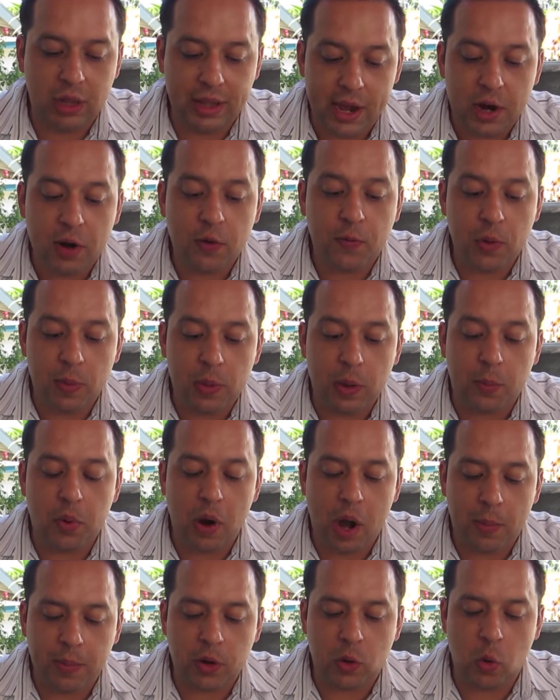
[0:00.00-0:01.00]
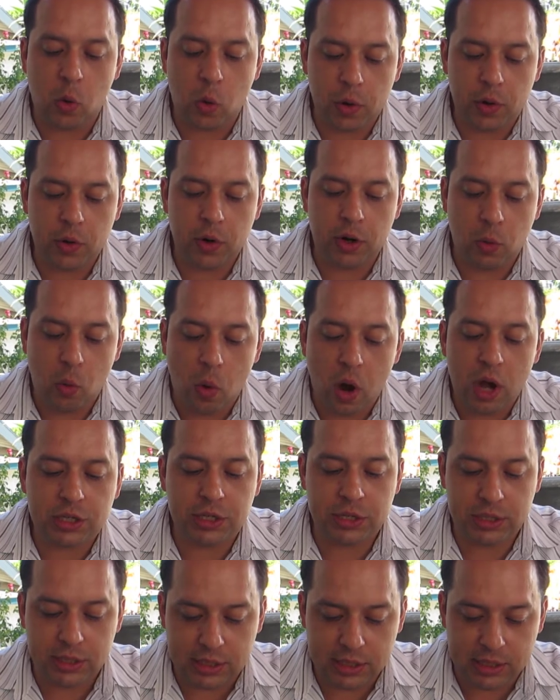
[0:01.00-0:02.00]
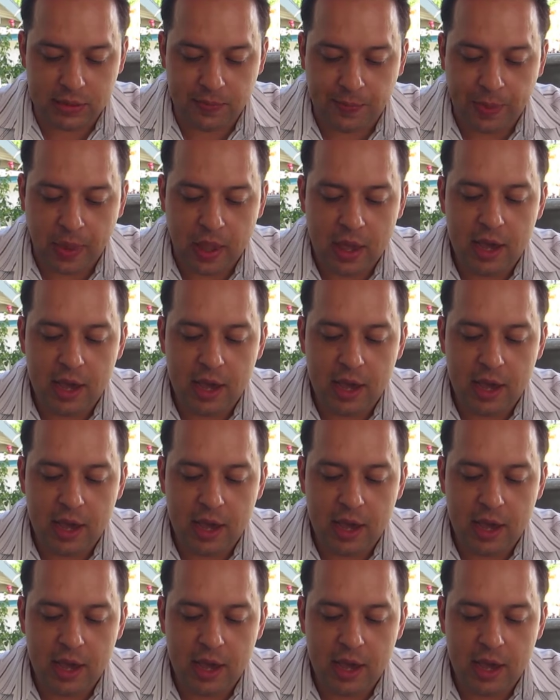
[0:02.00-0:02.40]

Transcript: letter from the proper quarter in Washington